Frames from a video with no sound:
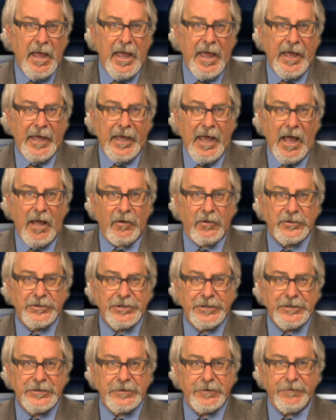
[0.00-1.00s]
Egg
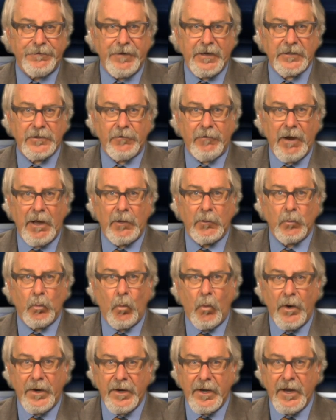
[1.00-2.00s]
allergies affect
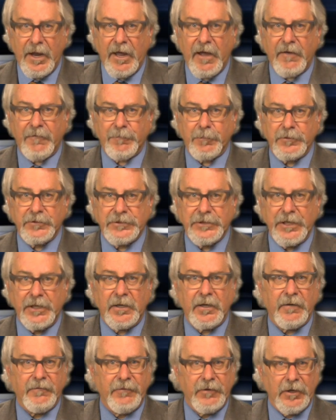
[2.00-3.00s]
around
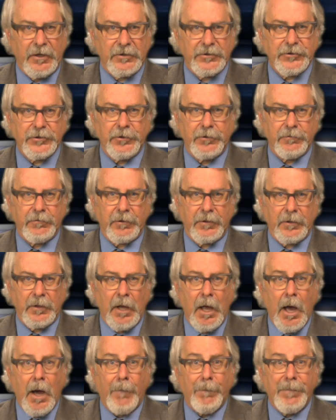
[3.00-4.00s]
1.5% of young children,
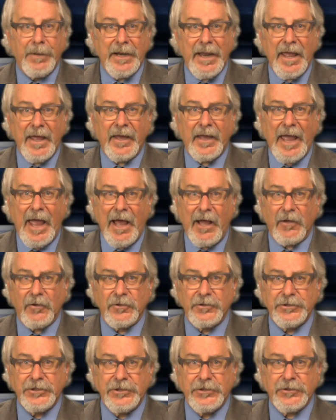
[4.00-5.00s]
but egg
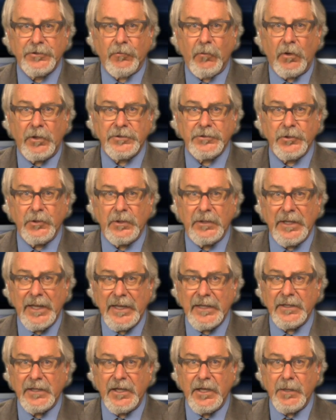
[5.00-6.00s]
allergies are also
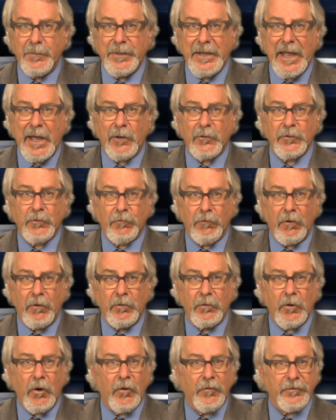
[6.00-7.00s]
likely to be
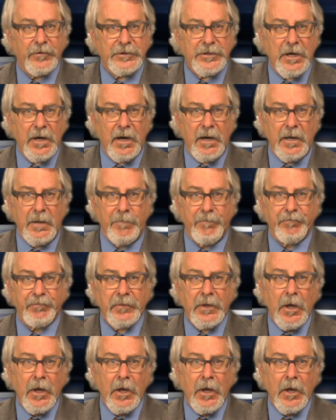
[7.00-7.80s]
outgrown over time.